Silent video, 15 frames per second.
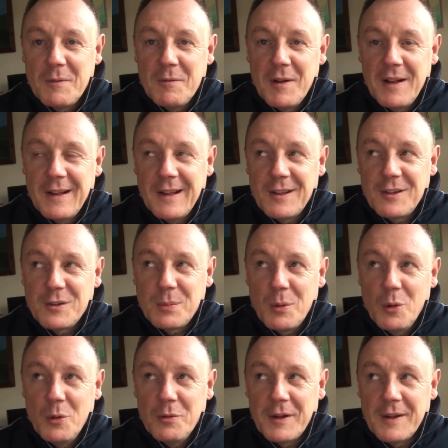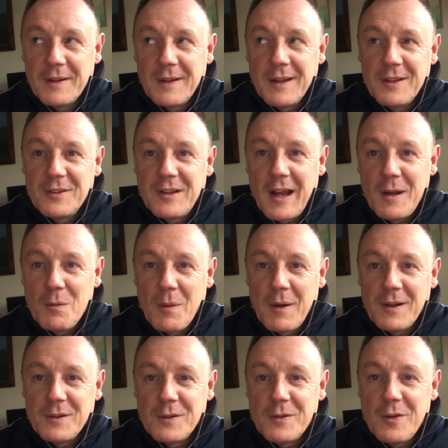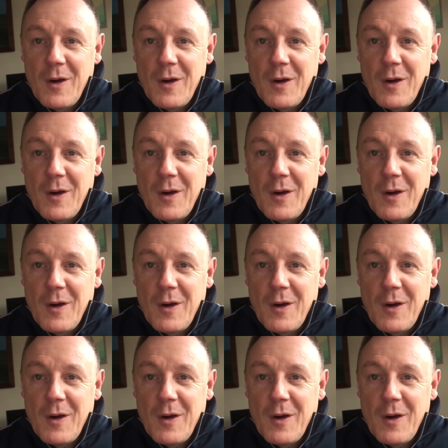really exploring these gateways of